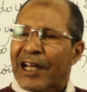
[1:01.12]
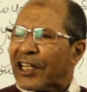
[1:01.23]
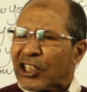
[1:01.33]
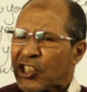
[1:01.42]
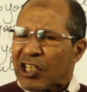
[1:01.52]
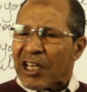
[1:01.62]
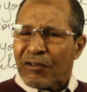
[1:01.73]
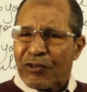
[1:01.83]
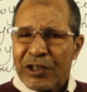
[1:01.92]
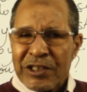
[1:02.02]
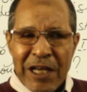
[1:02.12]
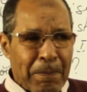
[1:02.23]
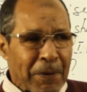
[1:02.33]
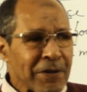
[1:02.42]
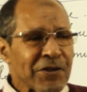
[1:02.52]
Let's take, for
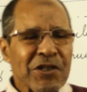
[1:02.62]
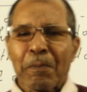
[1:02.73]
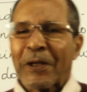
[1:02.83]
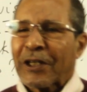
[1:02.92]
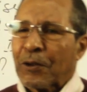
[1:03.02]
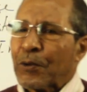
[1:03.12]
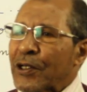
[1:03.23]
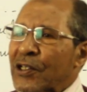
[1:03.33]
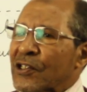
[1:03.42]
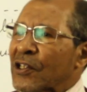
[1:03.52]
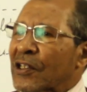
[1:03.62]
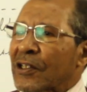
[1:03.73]
example, somebody who is